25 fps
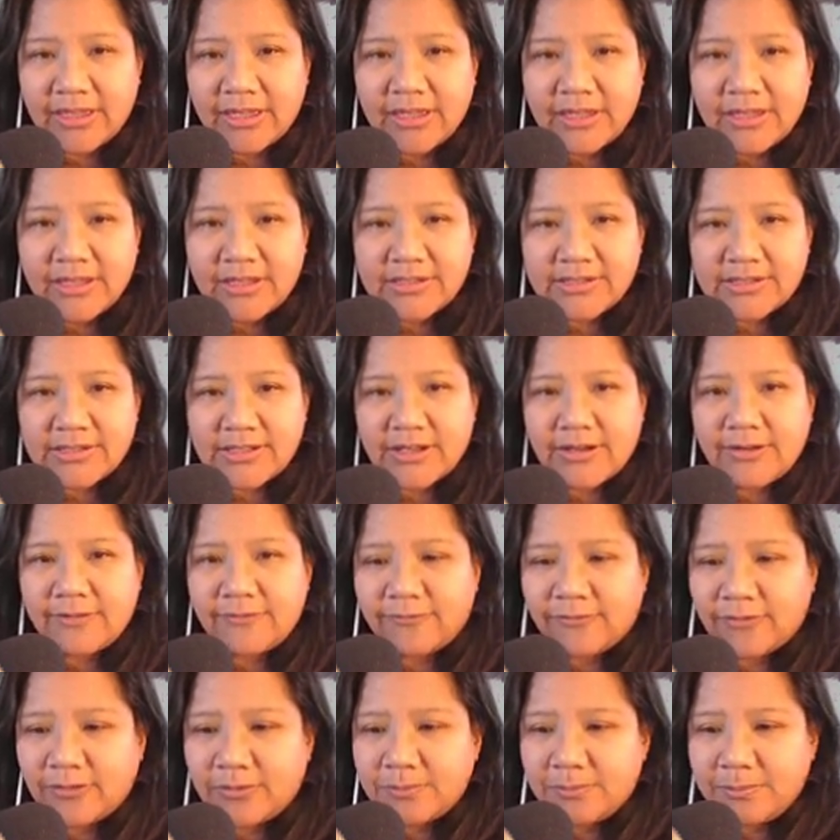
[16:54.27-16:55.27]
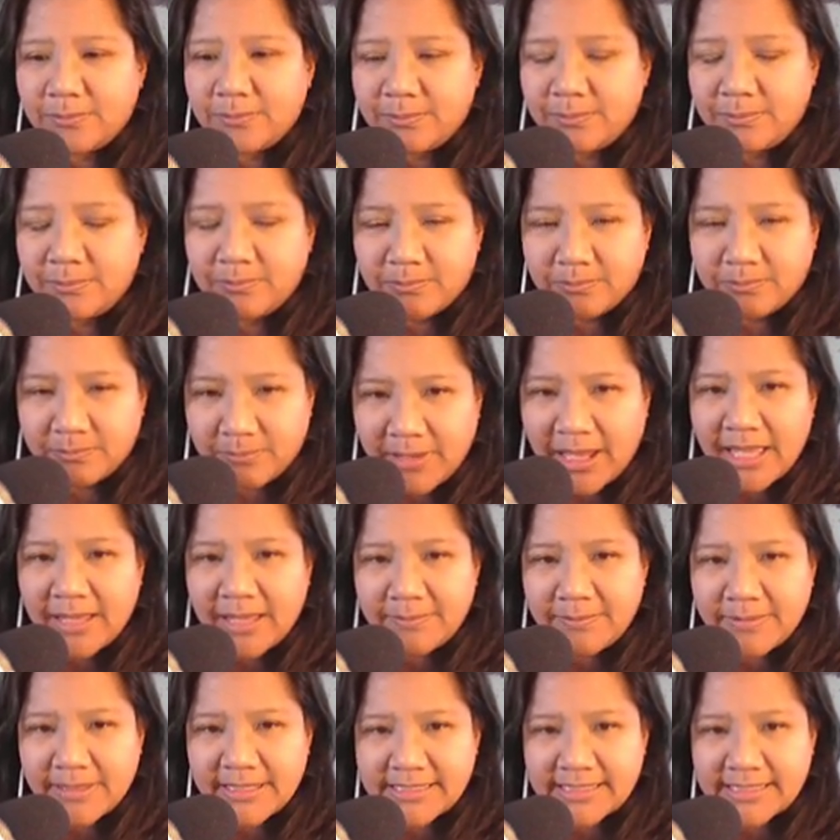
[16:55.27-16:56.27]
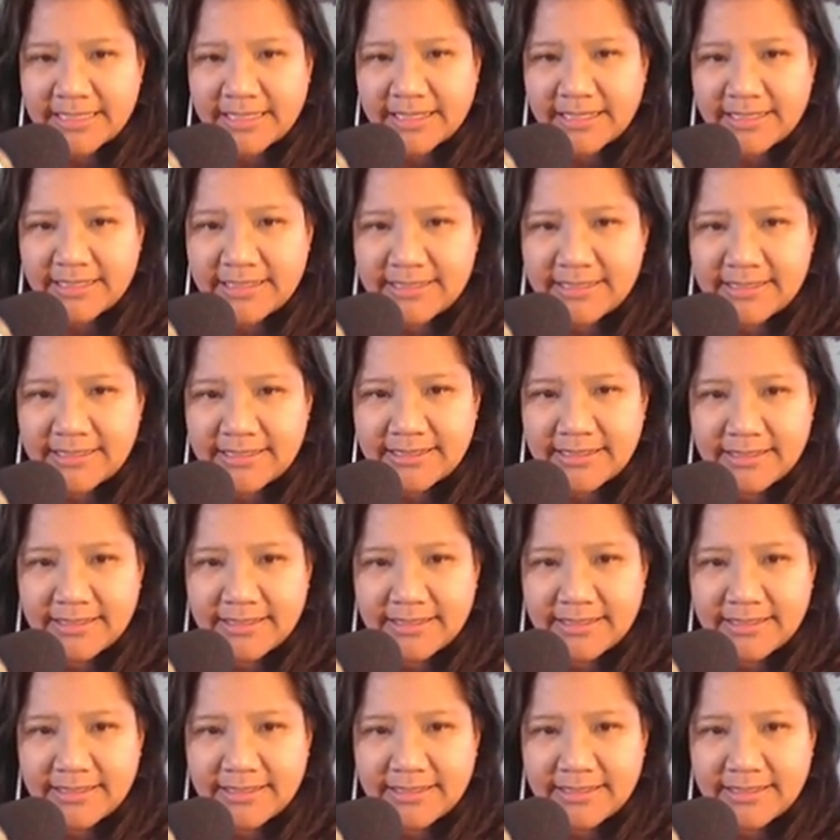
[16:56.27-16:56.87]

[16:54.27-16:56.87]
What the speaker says: So for my business,